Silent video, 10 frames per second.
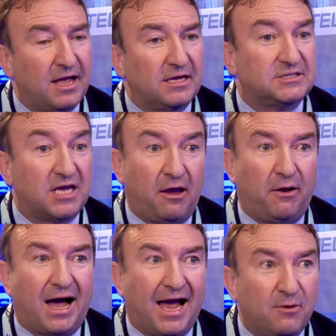So
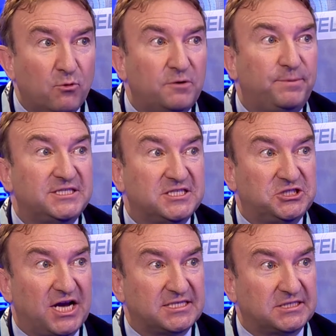I would be
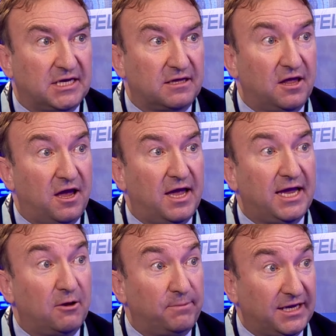suggesting that
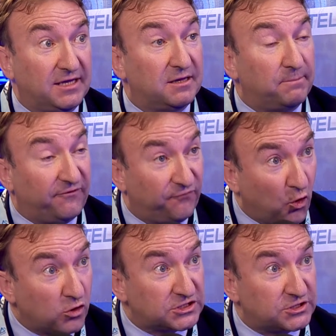he'll be either be
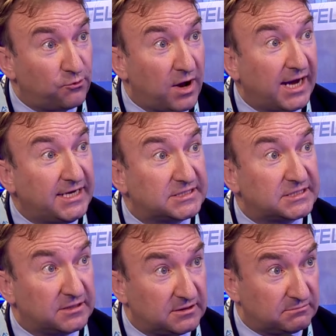forced to
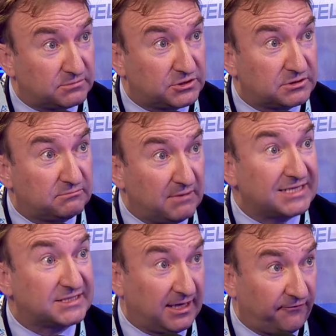write,
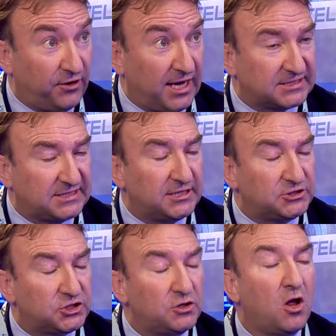asking for an
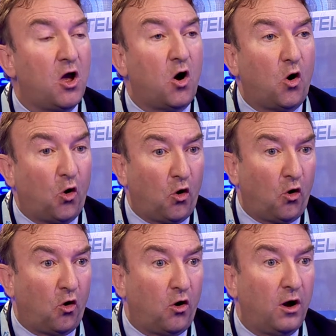extension,
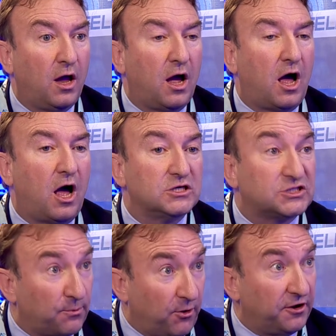or
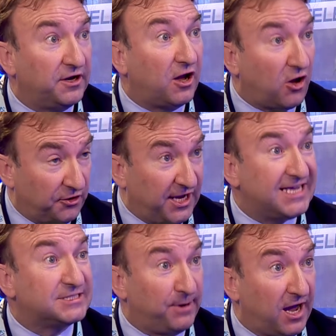someone on
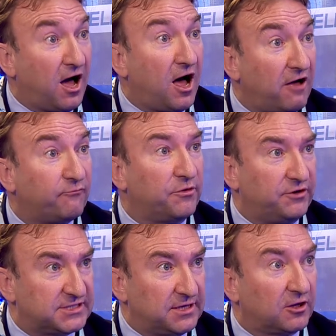his behalf, whether
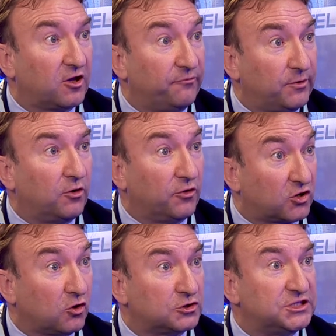it's in the government or the
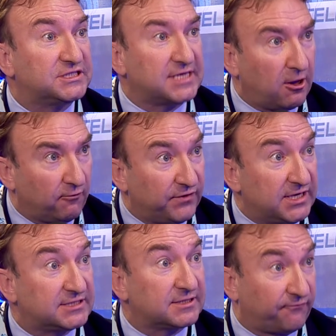court itself,
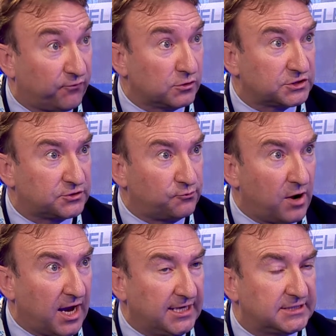is forced to
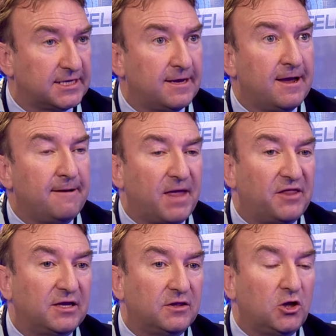write. I
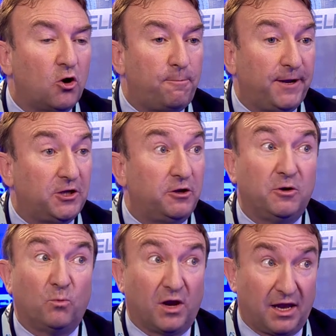think the European
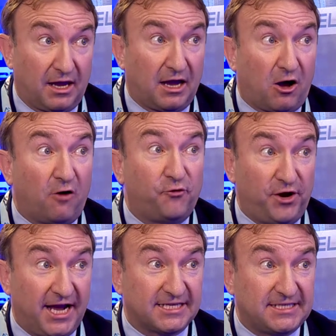Union will offer
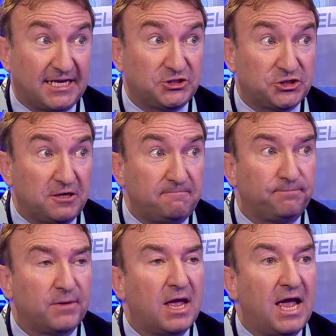an extension.
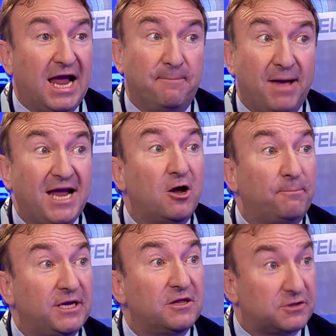It may not
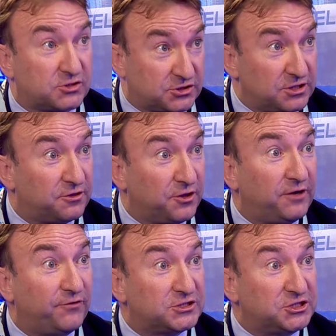be to the
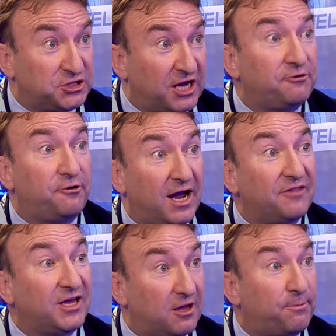31st of January. I
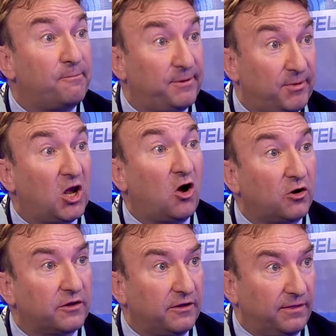think it'll probably be
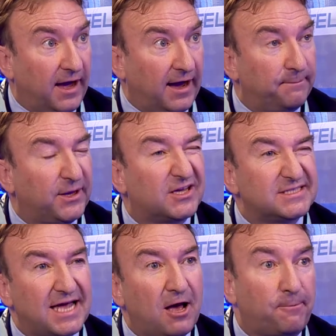longer than that, because
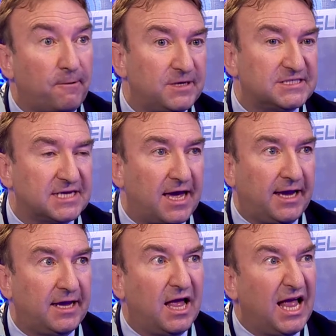they'll probably
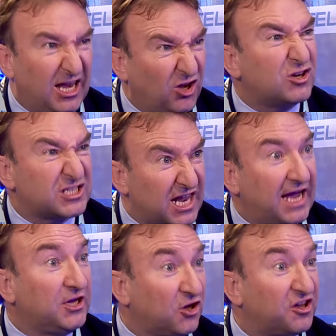say, it looks
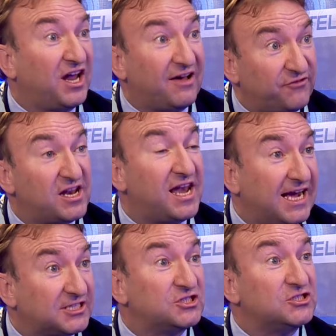like you're going to have an
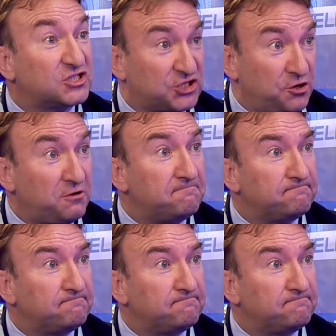election soon.